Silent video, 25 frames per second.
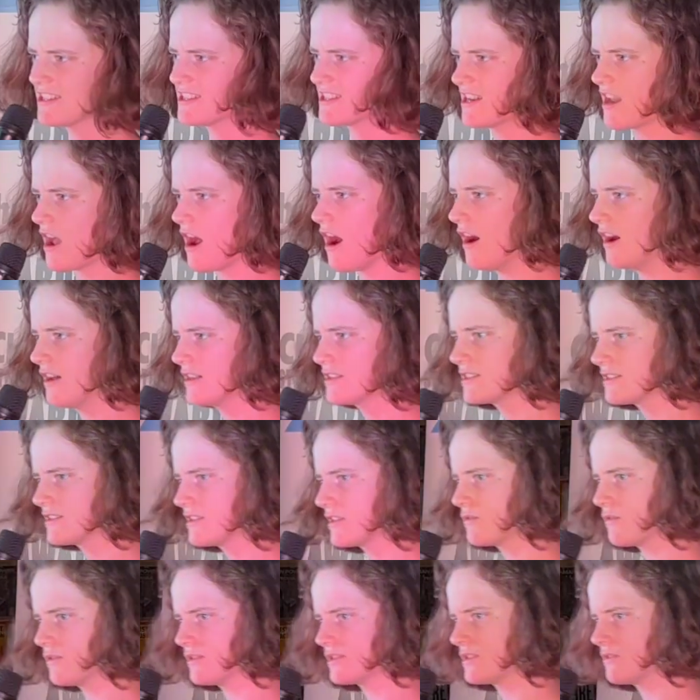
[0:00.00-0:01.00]
didn't ask to
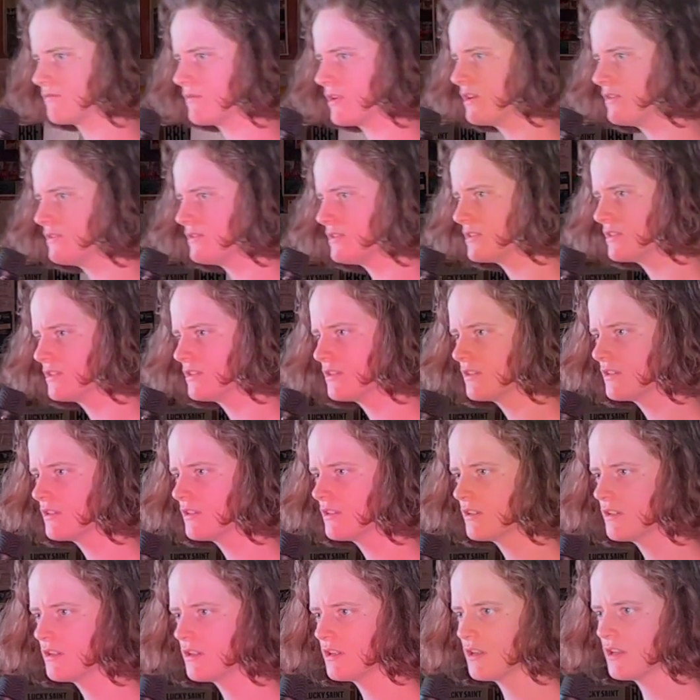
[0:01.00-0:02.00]
cross the road.
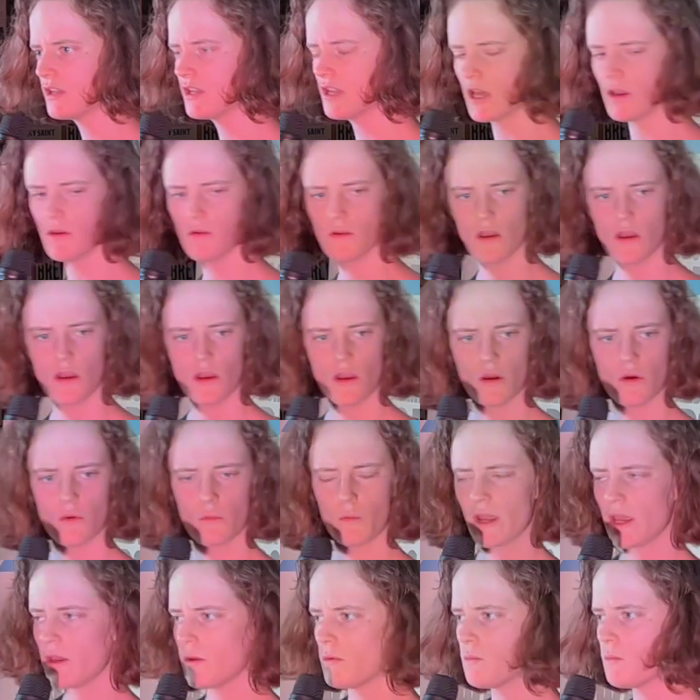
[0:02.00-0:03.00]
You know,
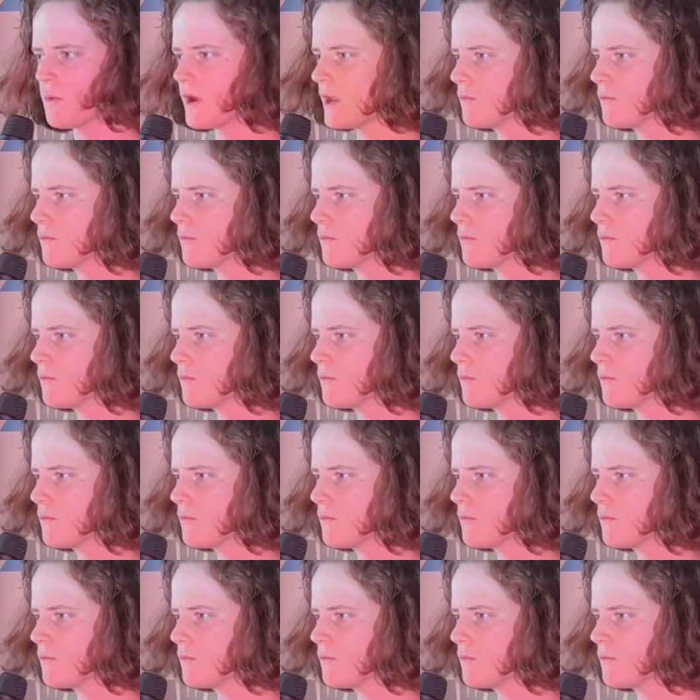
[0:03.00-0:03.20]
we